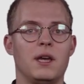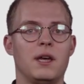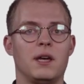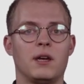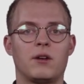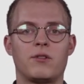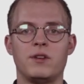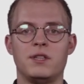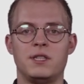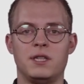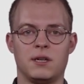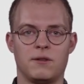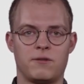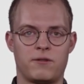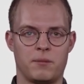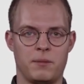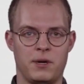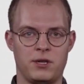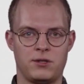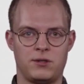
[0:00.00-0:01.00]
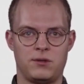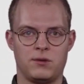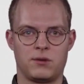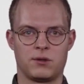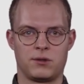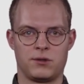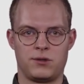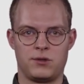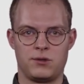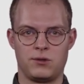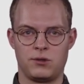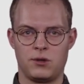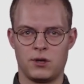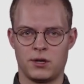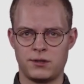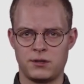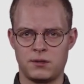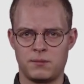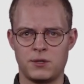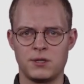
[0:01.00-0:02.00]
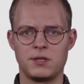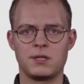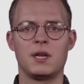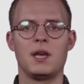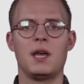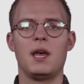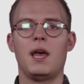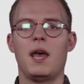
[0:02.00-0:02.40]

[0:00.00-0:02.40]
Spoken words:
increasing information to customers,